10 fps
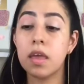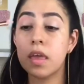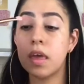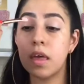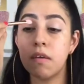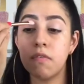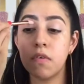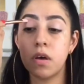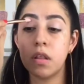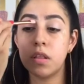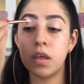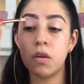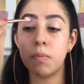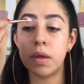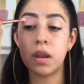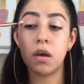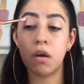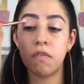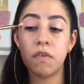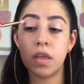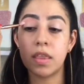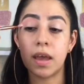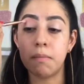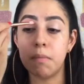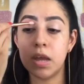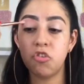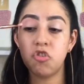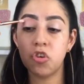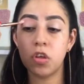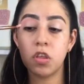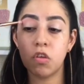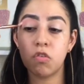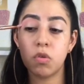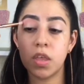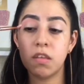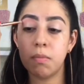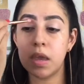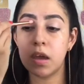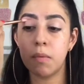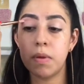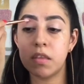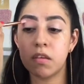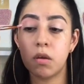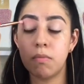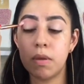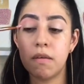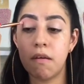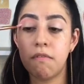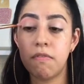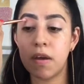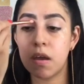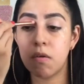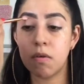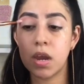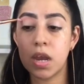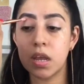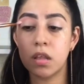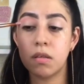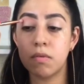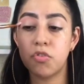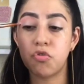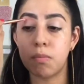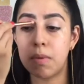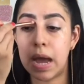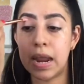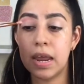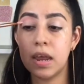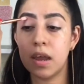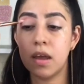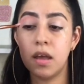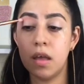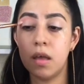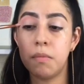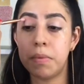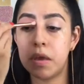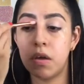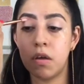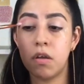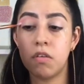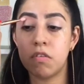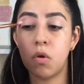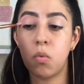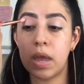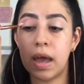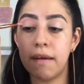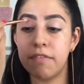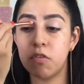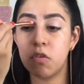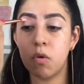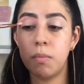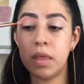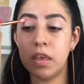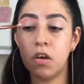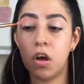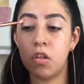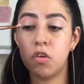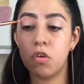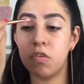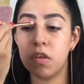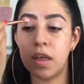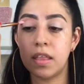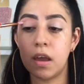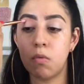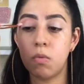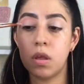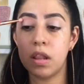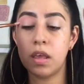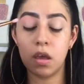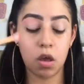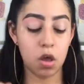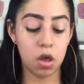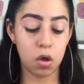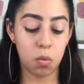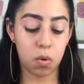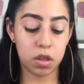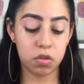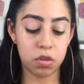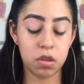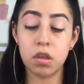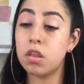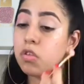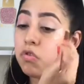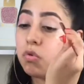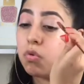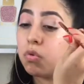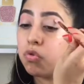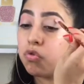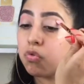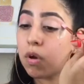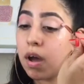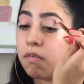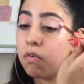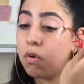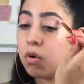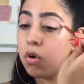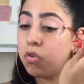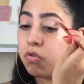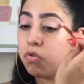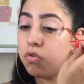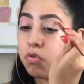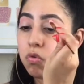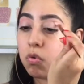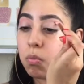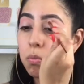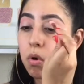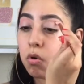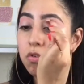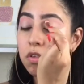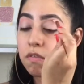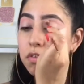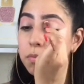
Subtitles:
give a little bit of dimension. So this makeup is going to be very dramatic because we have so many colors, and I really want to travel to most of the